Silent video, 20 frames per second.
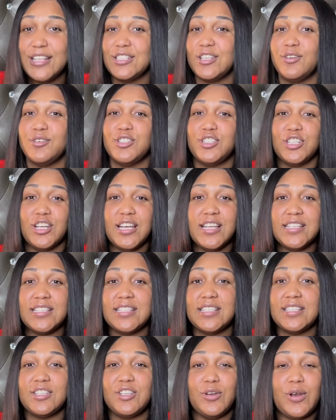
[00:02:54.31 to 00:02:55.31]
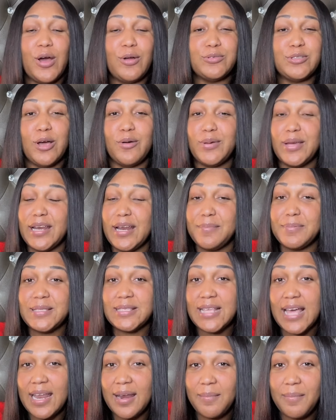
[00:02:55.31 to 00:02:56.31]
So just, don't get
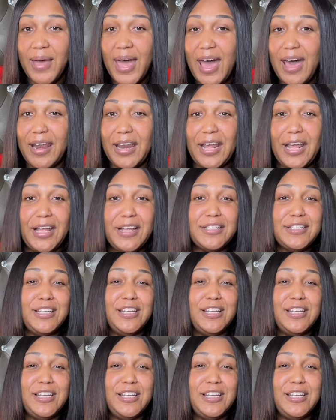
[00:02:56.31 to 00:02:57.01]
upset about it.